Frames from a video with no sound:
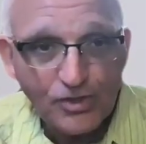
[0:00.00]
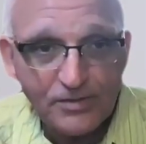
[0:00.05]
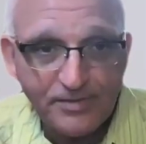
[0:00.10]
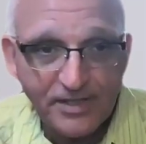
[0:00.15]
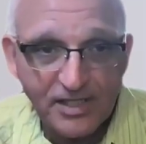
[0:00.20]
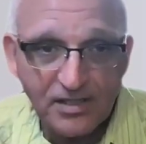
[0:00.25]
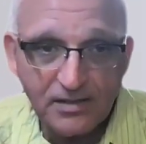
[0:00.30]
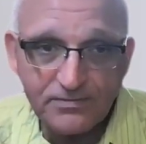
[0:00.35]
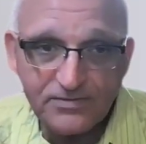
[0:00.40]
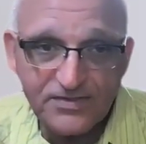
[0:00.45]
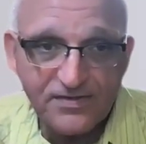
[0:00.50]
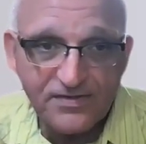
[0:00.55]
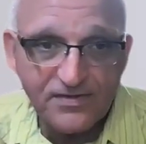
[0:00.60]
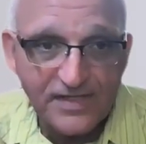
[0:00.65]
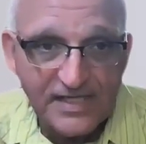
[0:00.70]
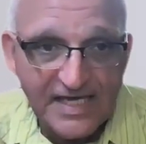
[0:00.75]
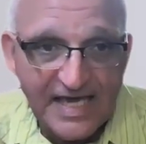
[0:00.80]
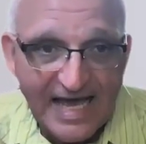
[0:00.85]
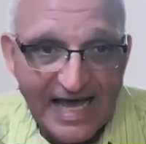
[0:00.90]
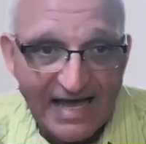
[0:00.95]
It becomes
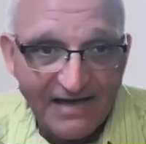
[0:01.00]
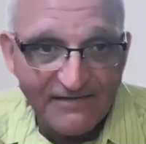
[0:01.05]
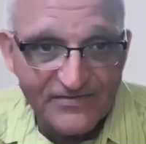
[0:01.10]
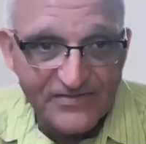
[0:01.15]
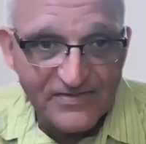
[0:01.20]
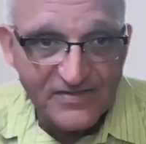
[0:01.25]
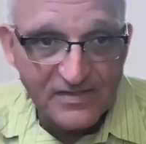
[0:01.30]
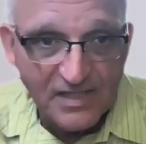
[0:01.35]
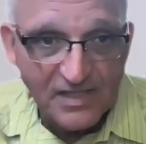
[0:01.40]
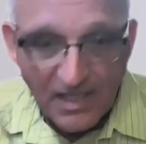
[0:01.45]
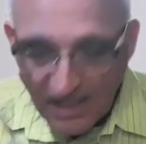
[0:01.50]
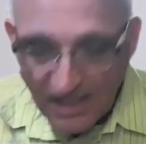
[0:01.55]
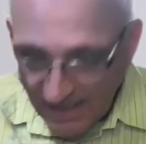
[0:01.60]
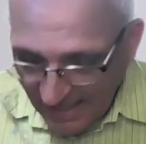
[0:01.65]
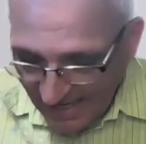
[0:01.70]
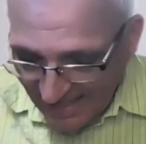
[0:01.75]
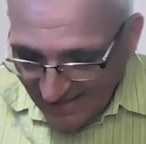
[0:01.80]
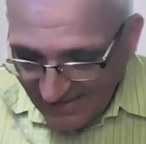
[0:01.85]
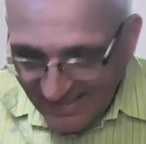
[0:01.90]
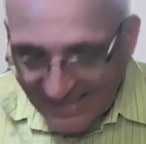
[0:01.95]
3 halves,
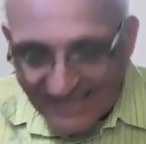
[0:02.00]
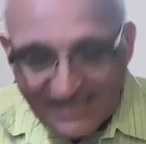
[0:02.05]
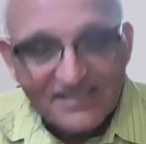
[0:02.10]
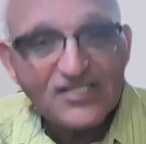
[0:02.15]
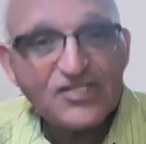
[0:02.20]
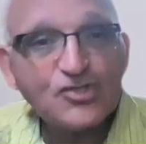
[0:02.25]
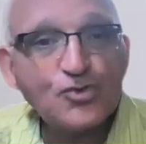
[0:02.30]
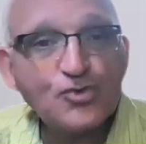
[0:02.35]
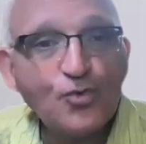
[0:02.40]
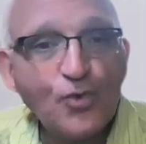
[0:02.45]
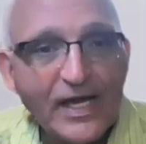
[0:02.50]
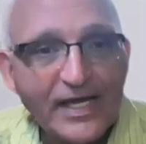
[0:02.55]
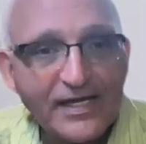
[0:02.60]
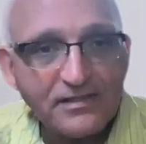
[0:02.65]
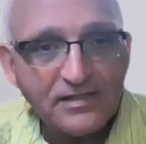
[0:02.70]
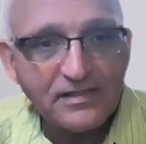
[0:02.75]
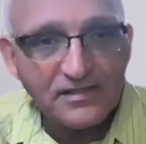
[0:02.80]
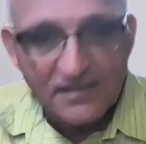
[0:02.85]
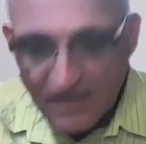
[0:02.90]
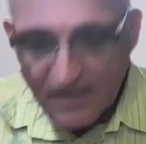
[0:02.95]
and then
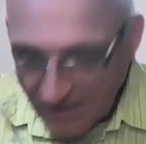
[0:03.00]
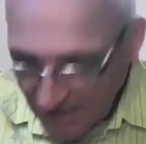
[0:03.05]
square it.